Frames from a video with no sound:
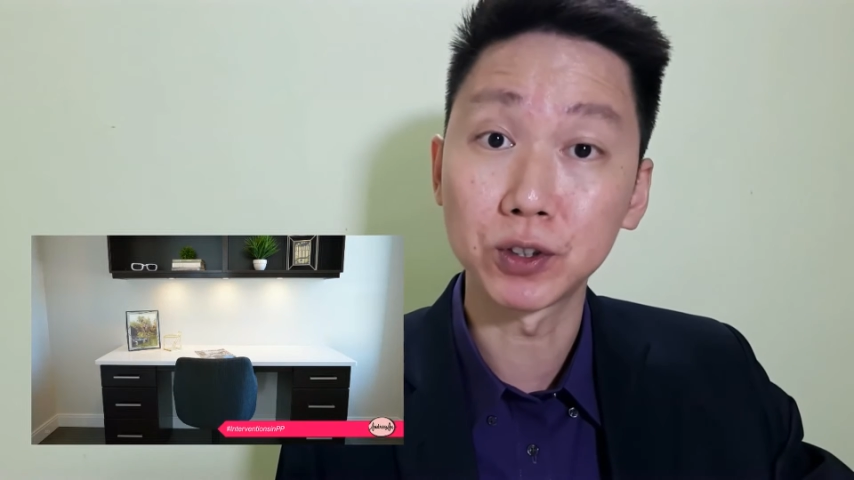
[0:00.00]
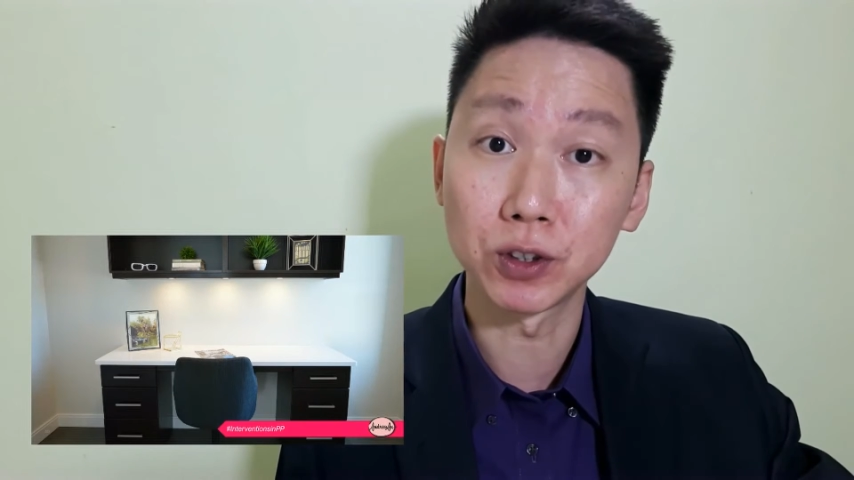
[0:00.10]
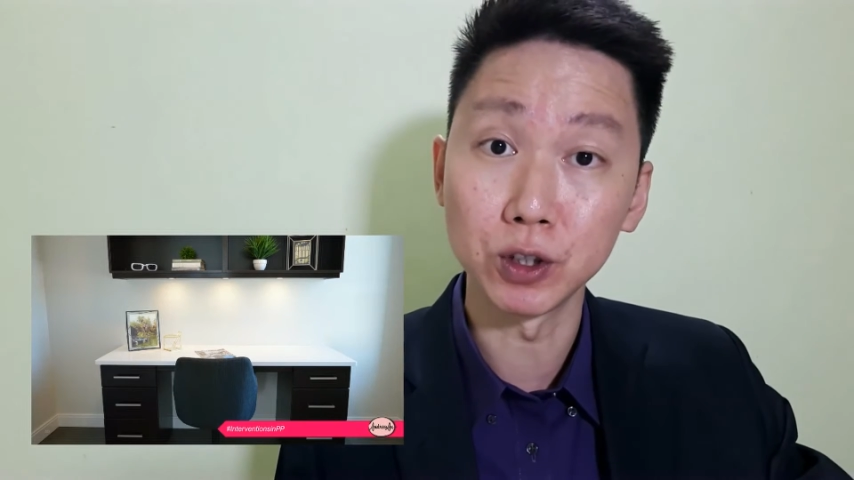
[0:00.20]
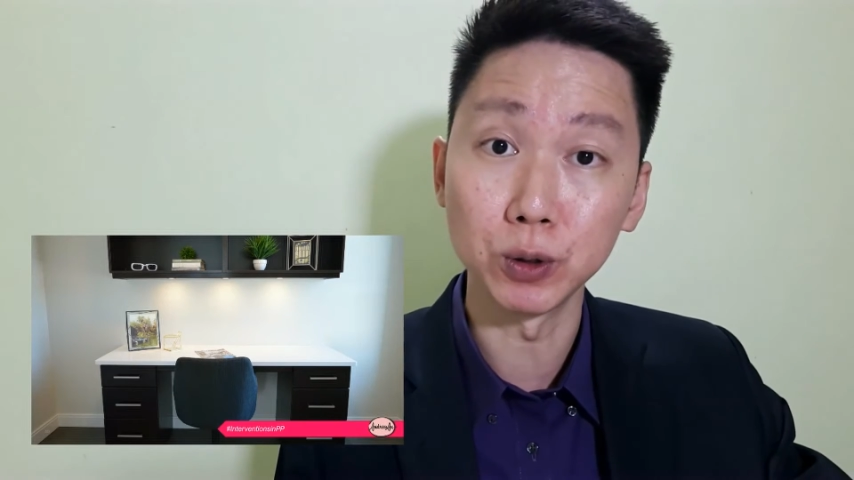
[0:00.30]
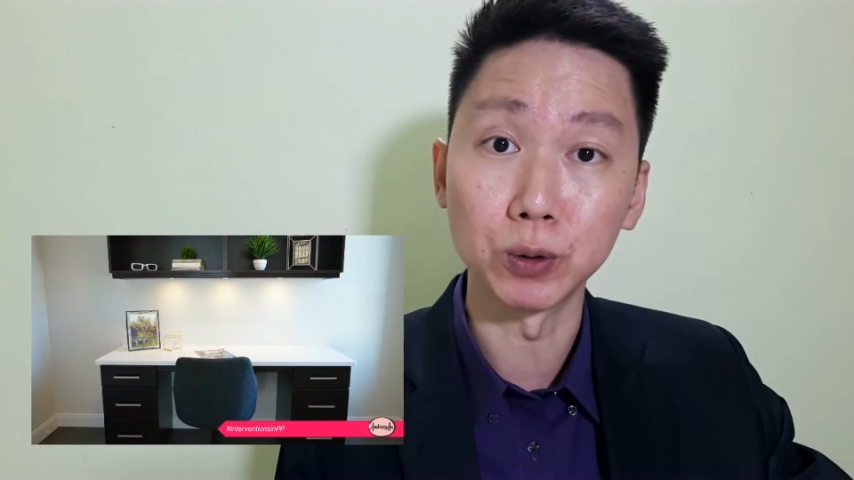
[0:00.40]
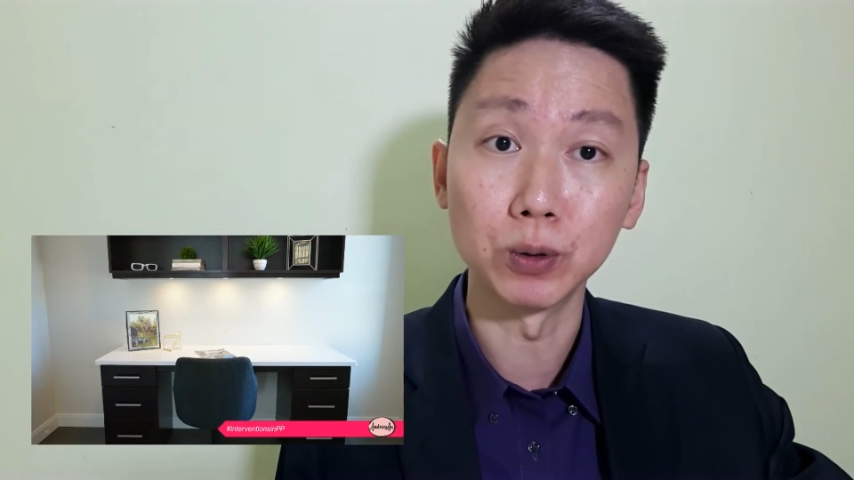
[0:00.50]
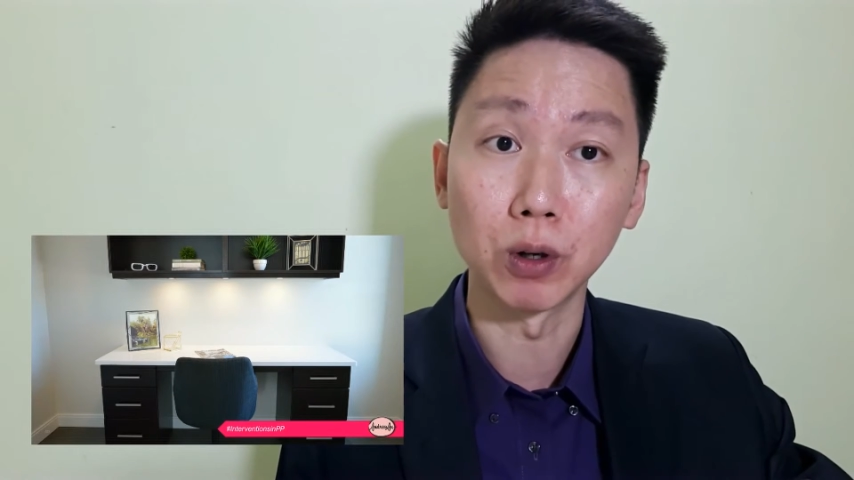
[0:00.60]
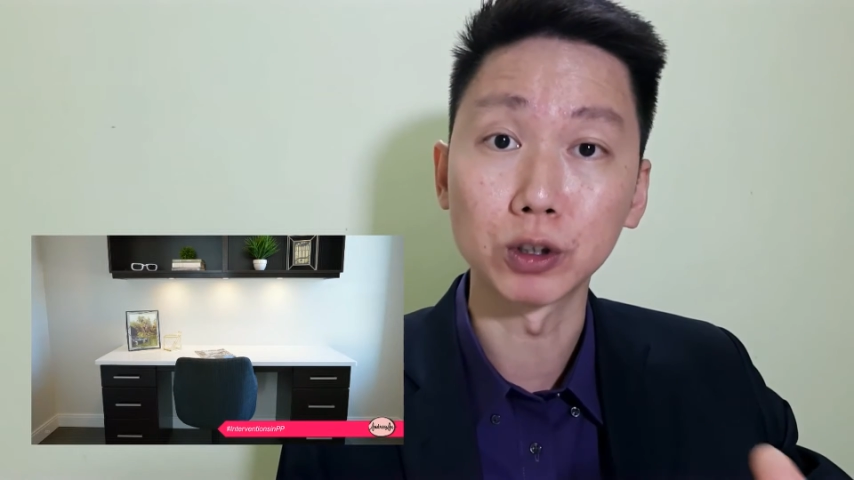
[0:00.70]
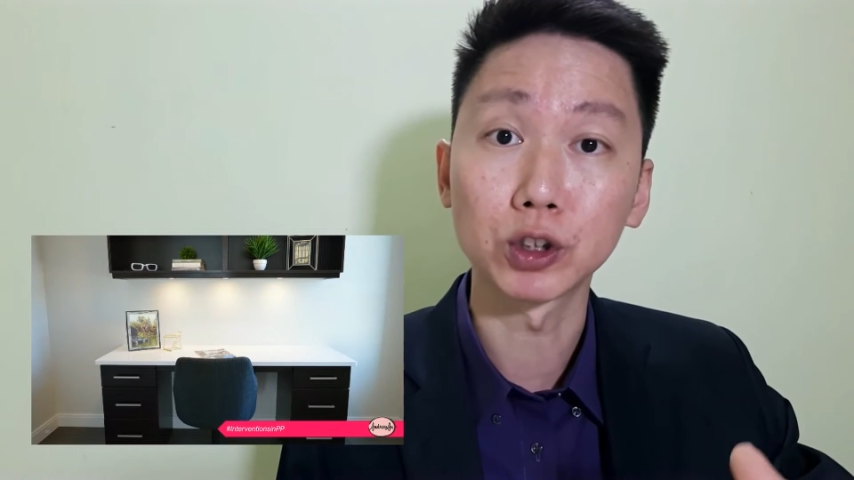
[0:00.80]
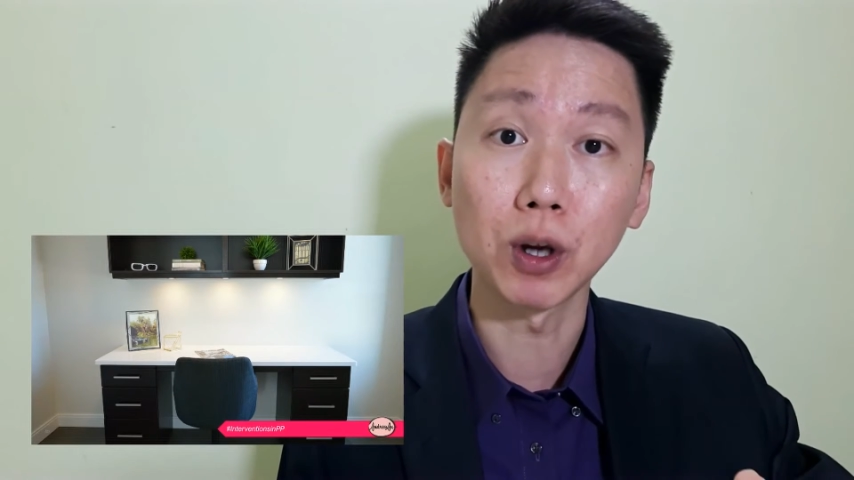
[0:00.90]

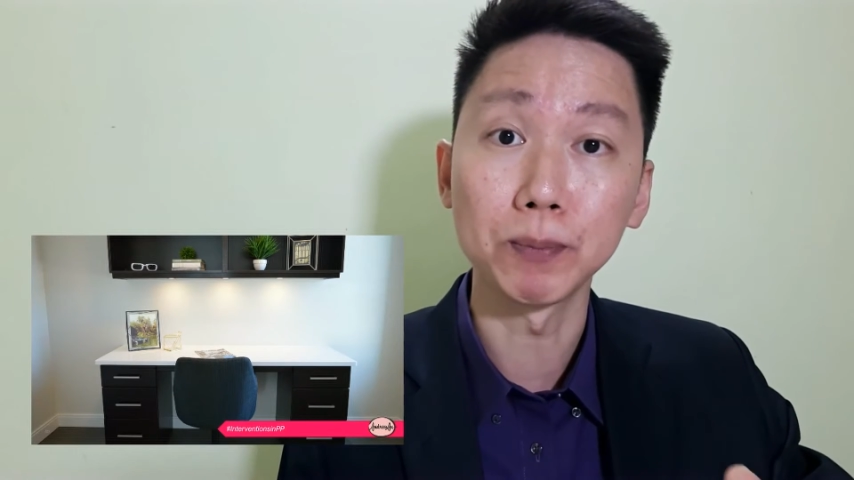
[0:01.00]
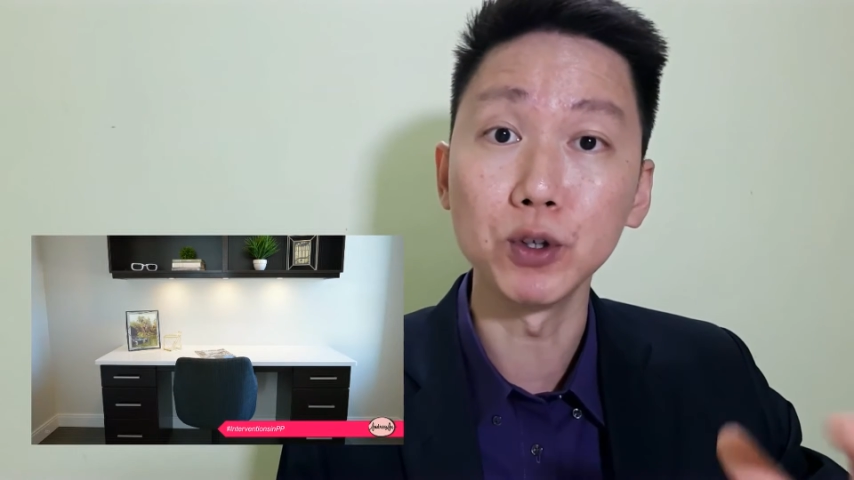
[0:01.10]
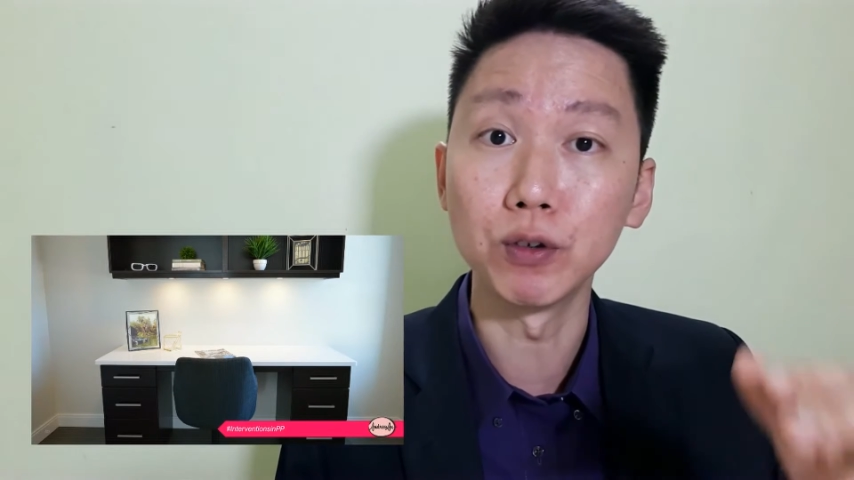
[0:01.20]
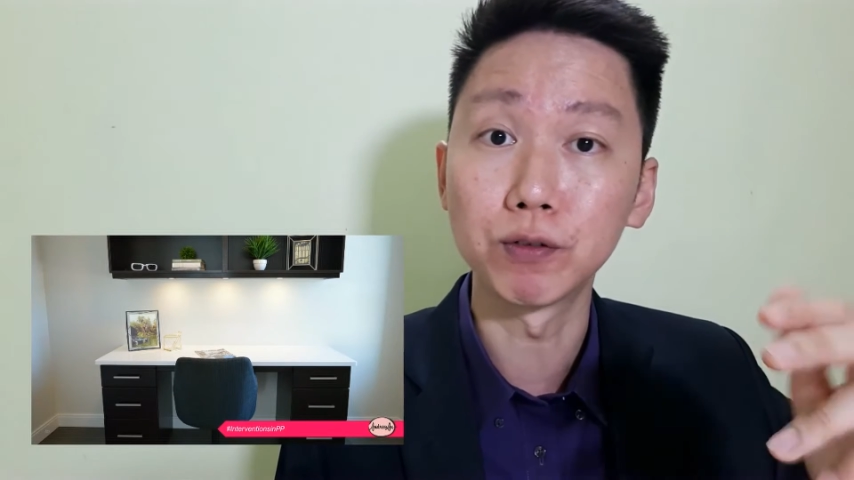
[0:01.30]
you